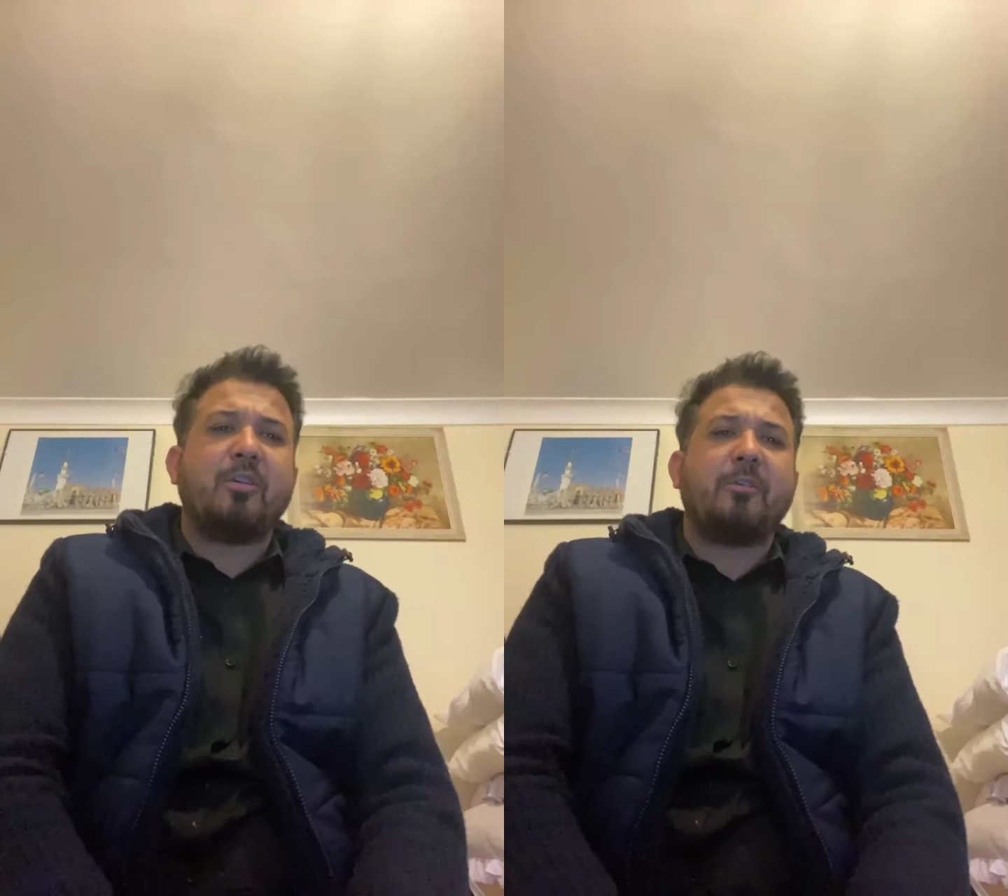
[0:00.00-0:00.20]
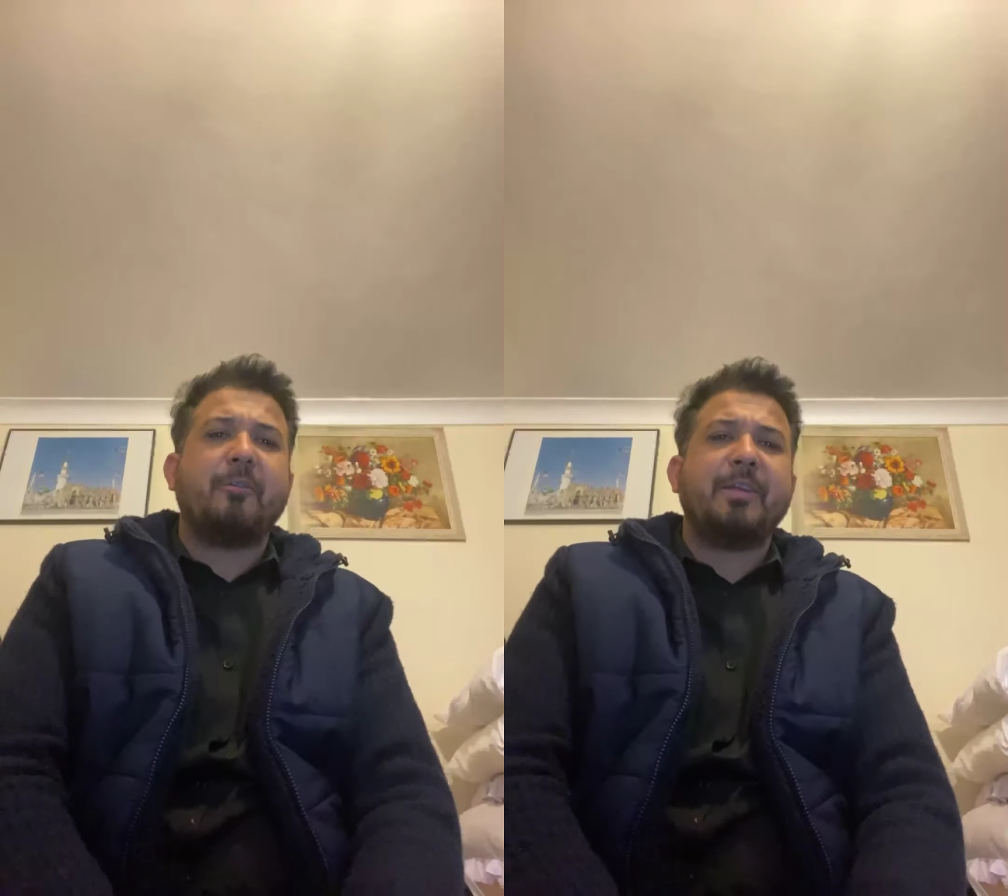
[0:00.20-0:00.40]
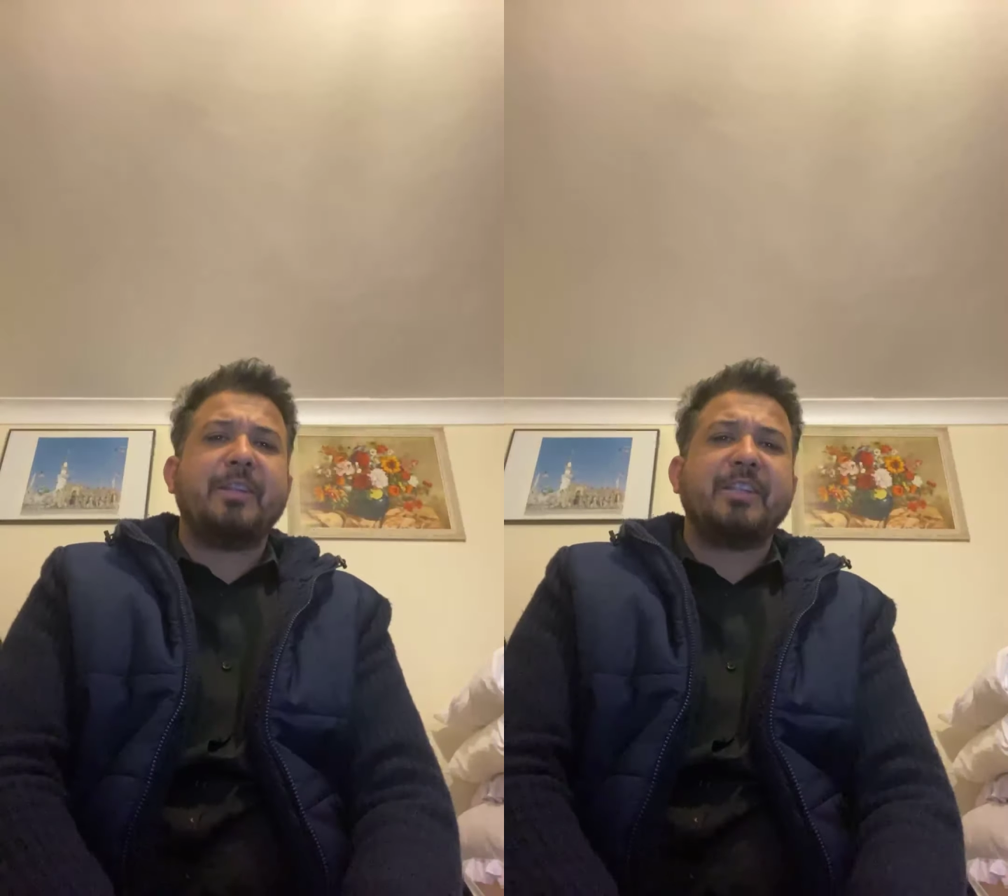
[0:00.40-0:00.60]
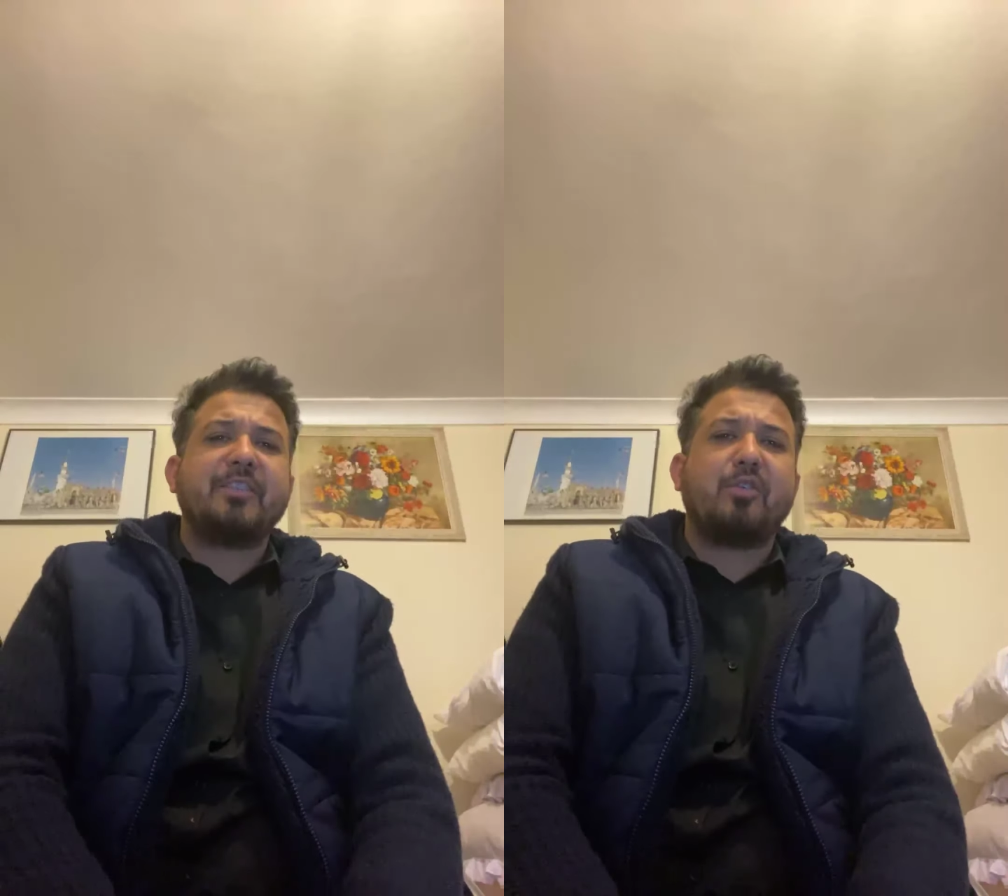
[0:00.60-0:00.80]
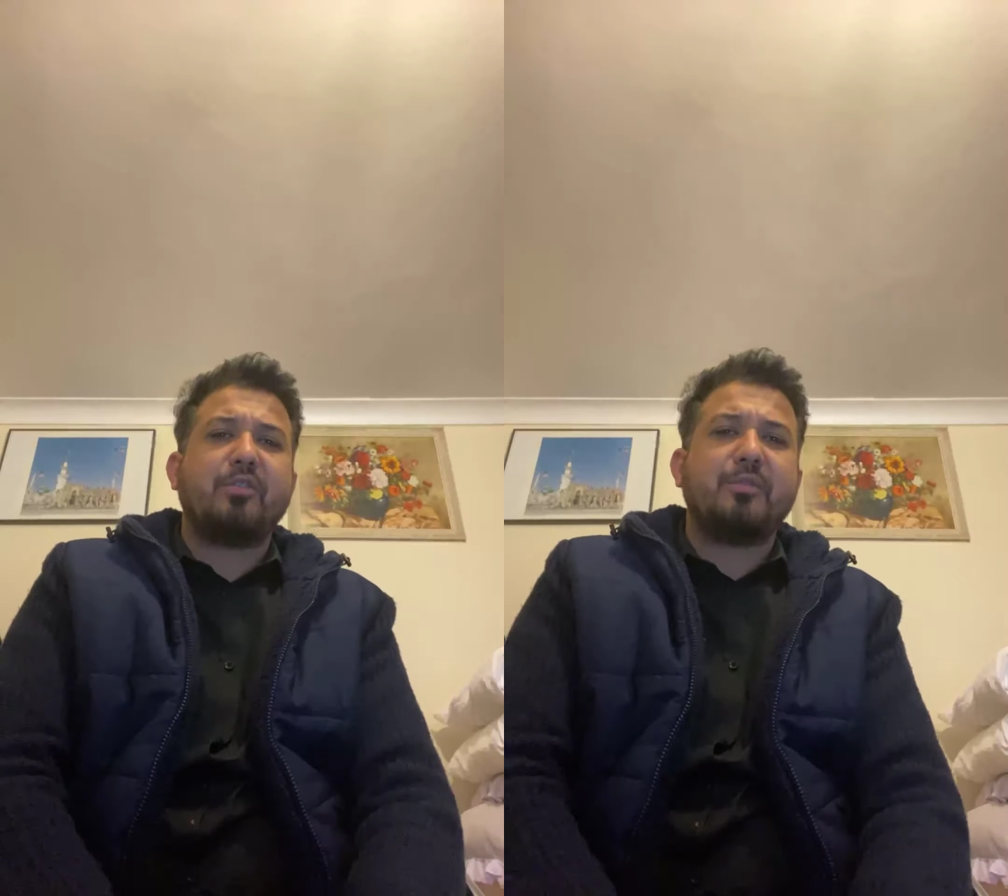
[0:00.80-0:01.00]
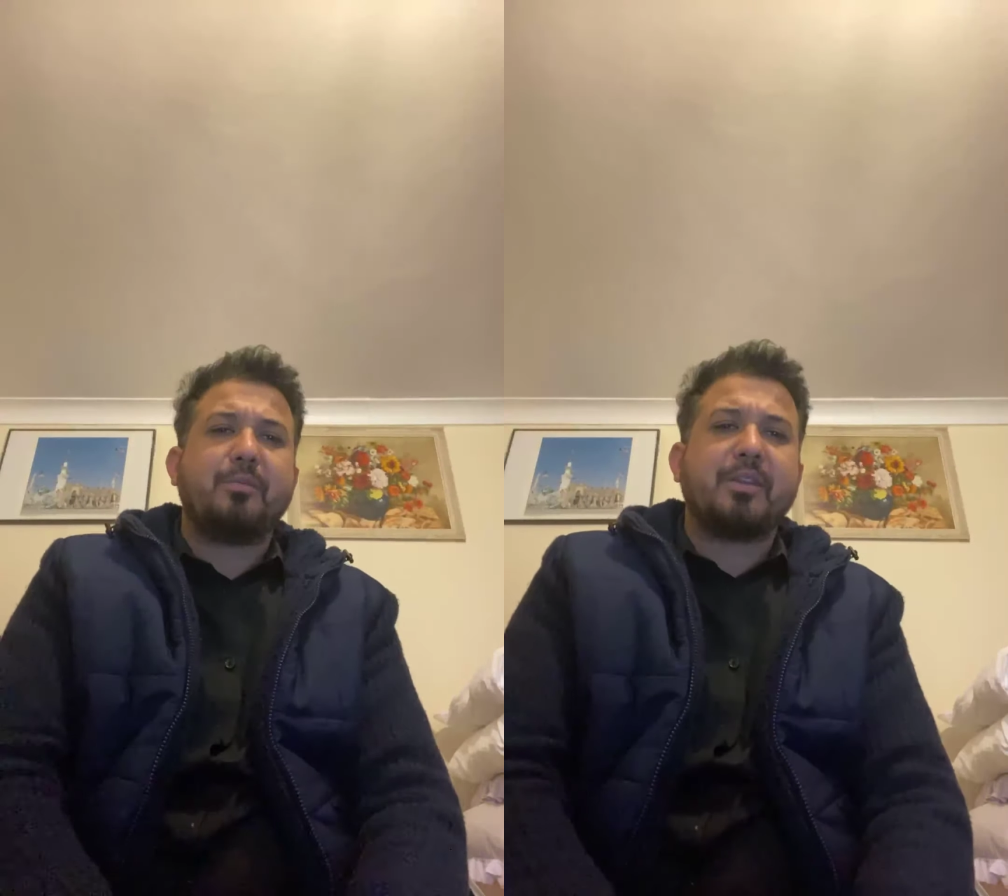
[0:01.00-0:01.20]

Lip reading: or where it ordered,